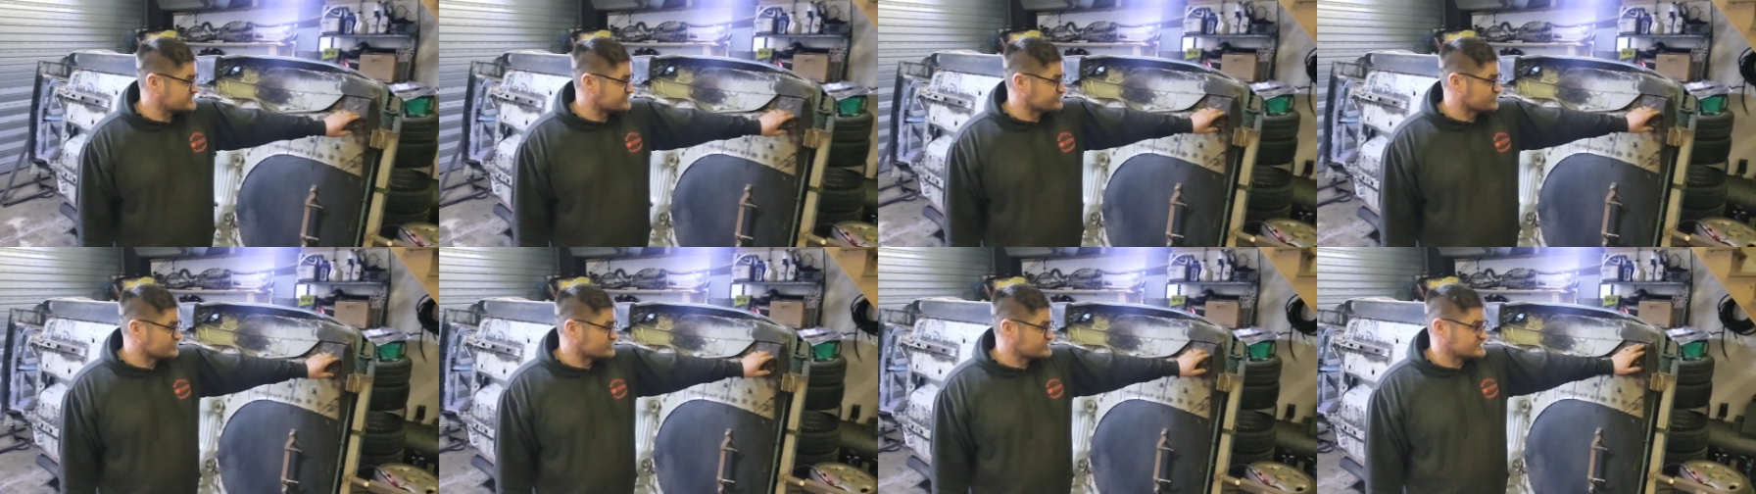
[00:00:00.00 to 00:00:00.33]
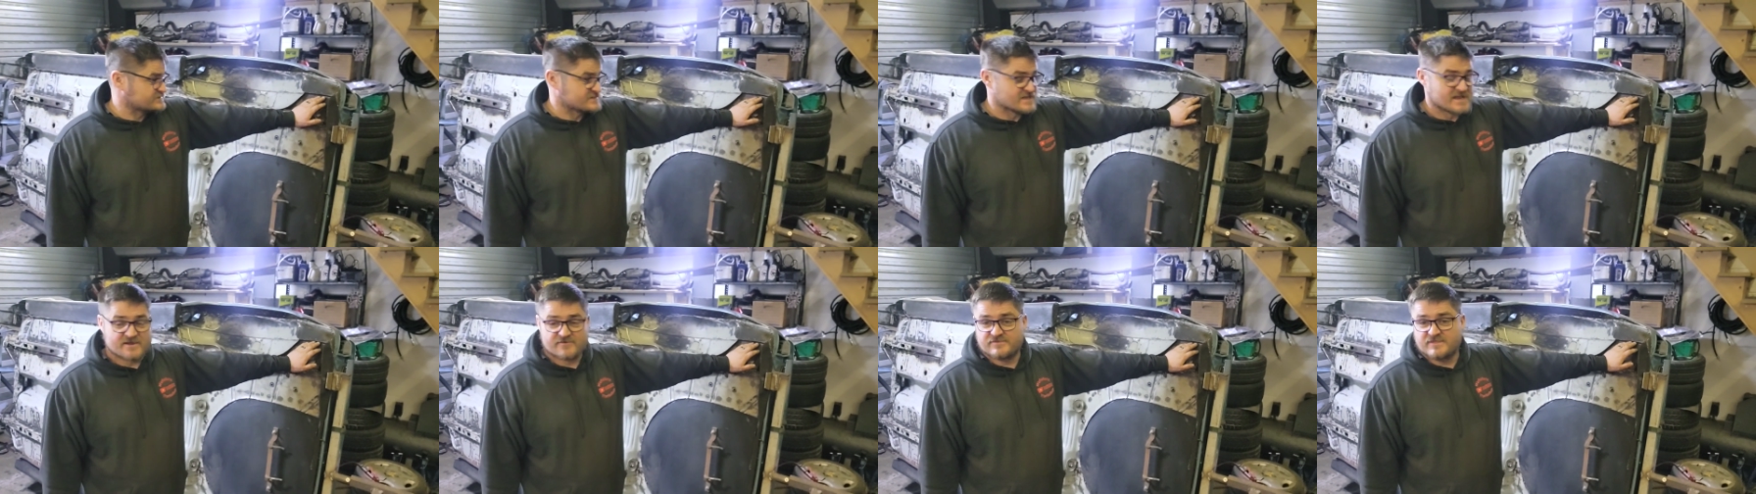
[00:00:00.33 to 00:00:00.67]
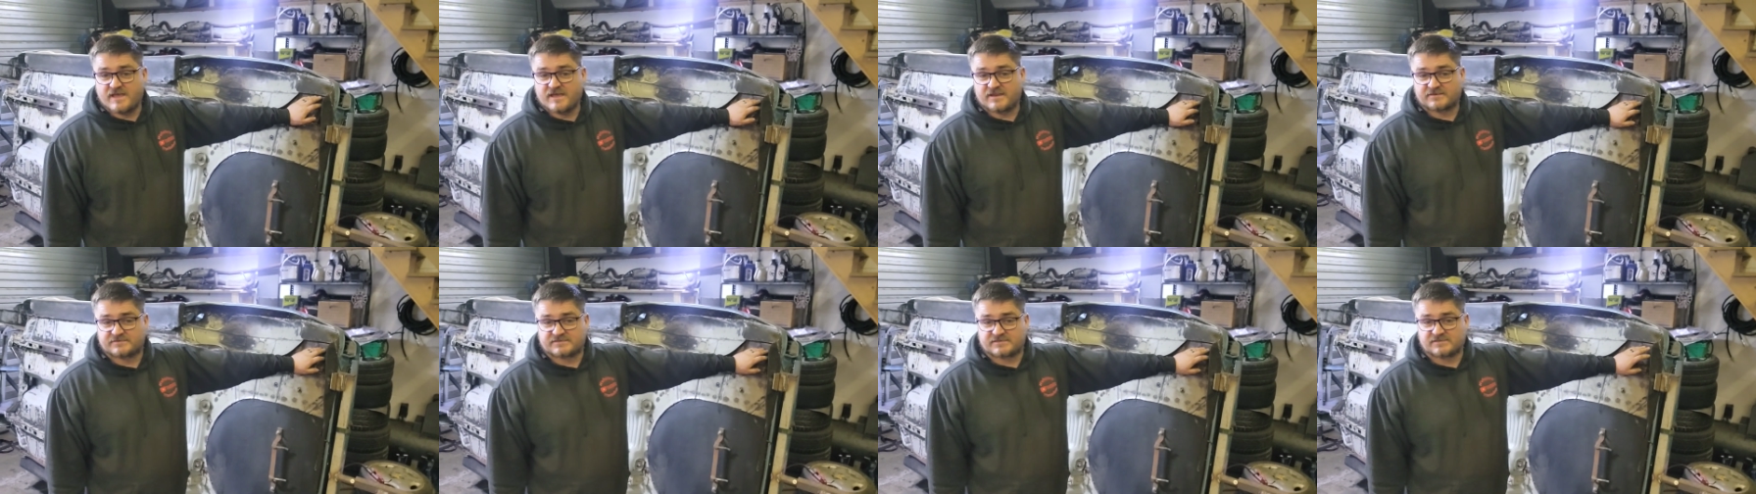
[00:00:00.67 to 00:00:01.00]
of rust here and
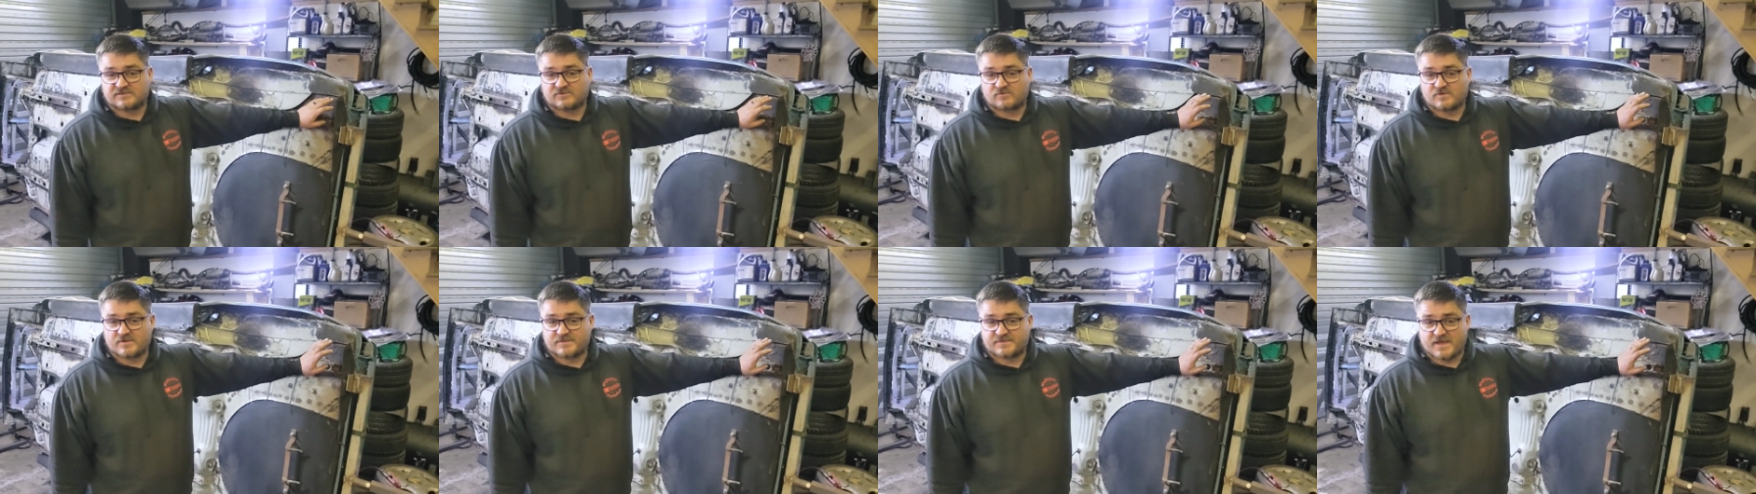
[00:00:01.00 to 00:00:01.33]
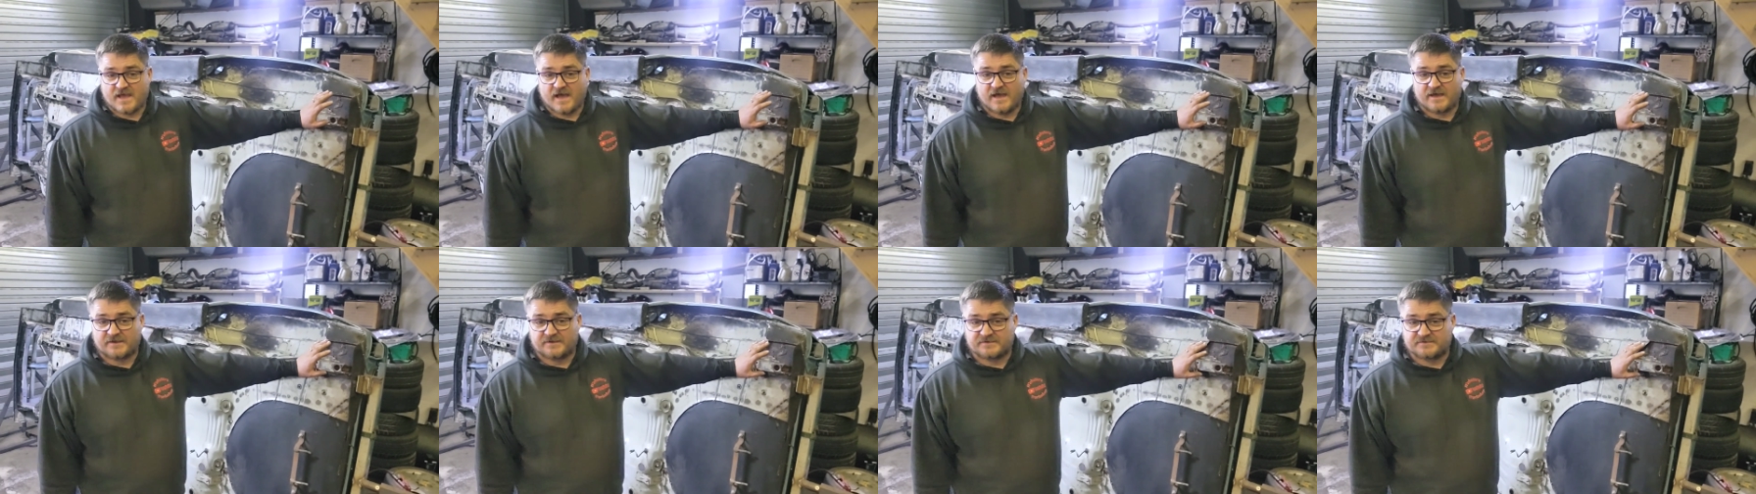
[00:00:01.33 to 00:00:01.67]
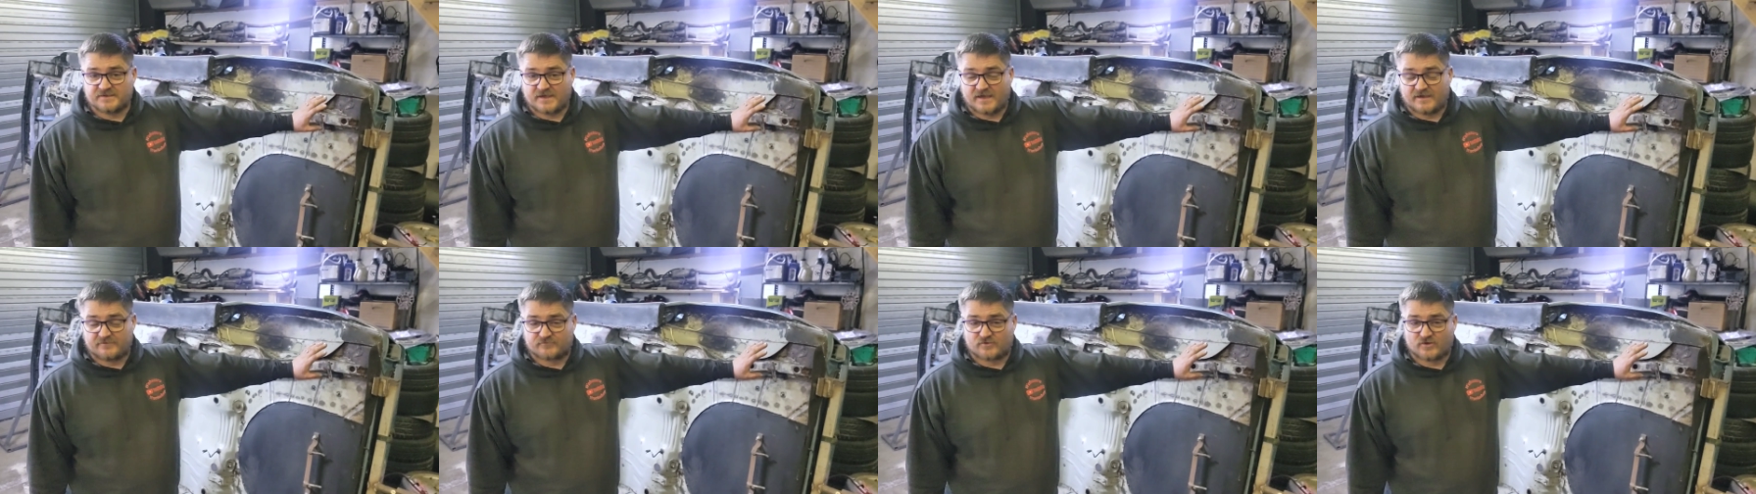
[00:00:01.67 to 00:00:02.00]
there to deal with,
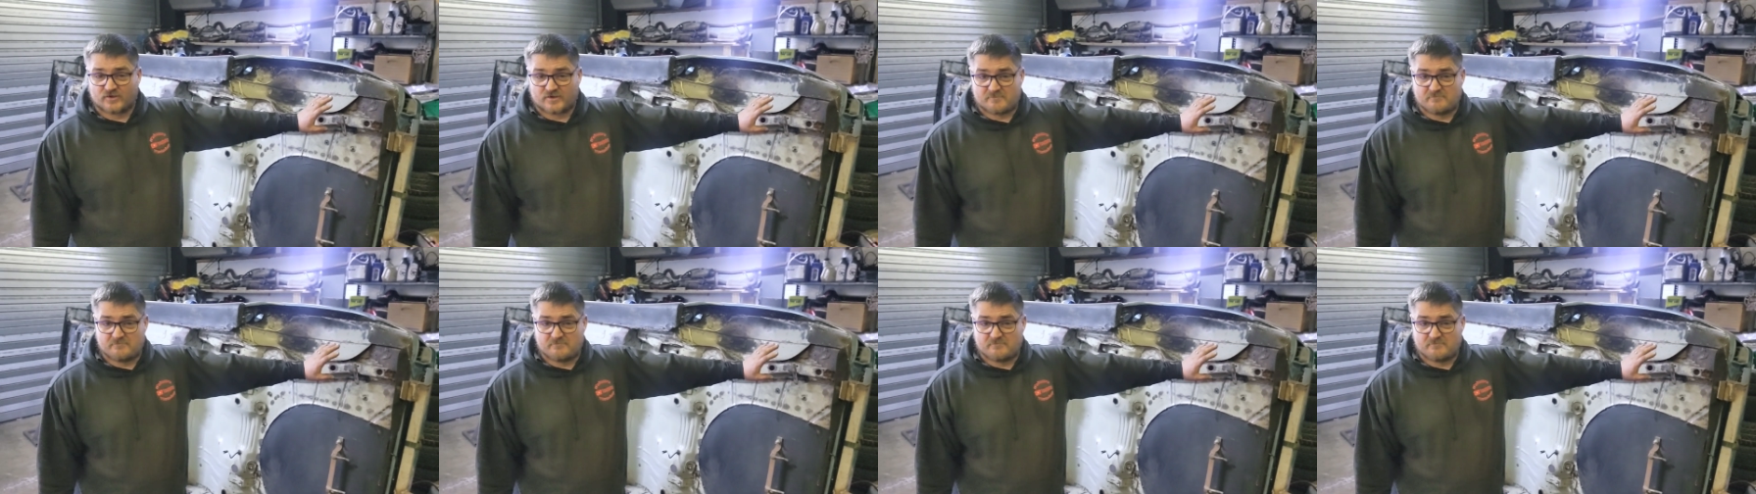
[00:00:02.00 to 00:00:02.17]
and I've got